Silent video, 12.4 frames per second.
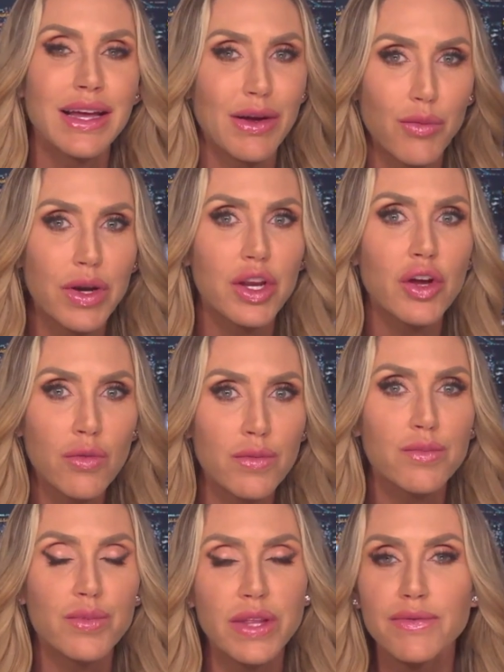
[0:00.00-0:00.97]
When you're
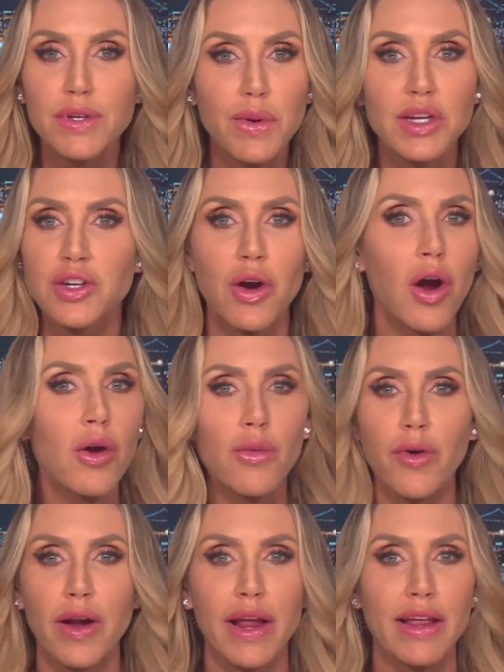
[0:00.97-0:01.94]
lifting weights, your heart
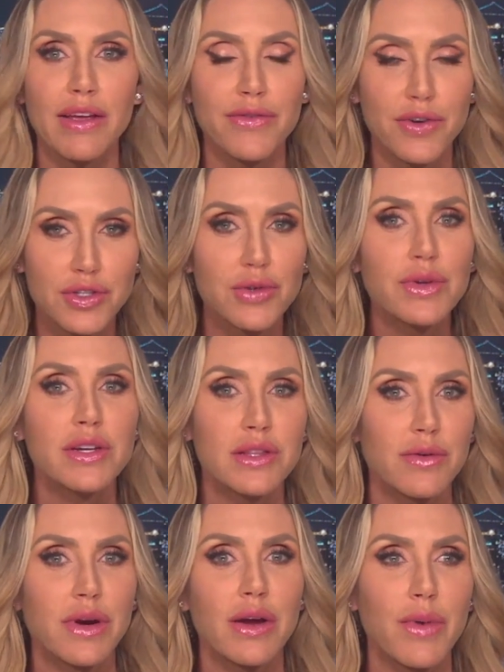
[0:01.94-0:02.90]
rate, if you're doing it the
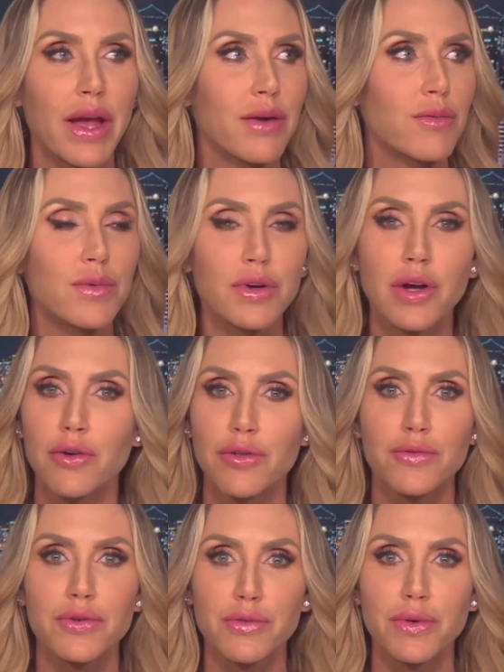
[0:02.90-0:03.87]
right way, will go
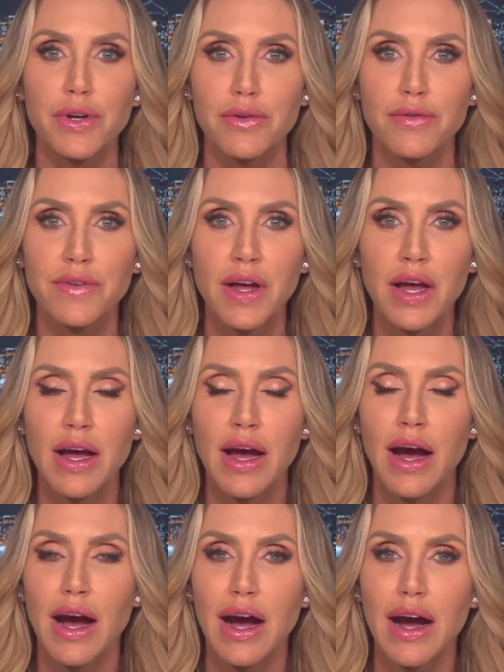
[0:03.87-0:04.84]
through the roof.
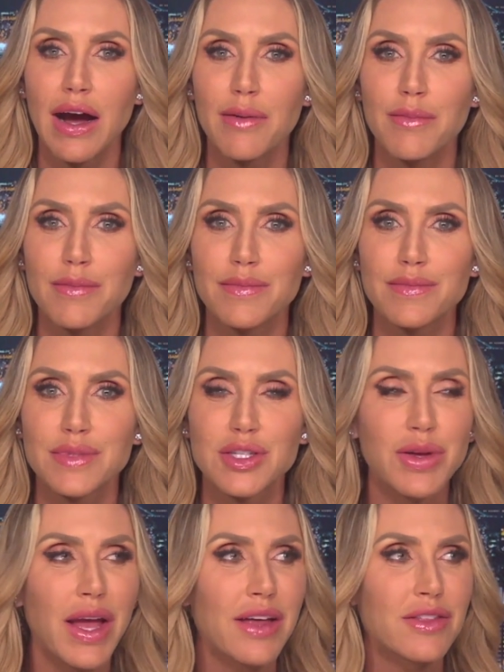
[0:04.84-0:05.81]
So
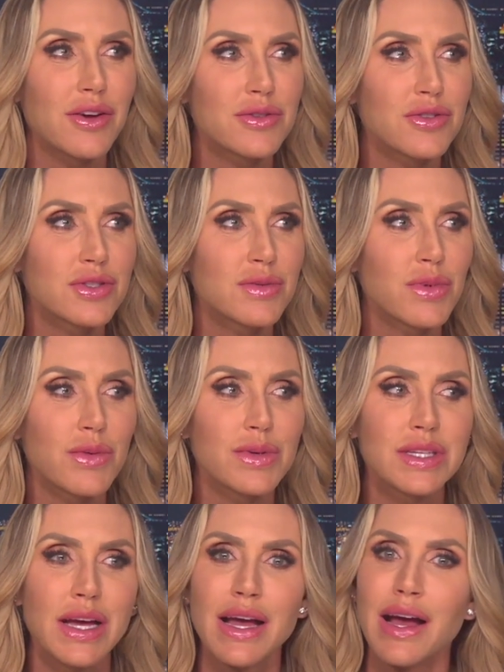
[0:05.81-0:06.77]
yeah, those are some good ones.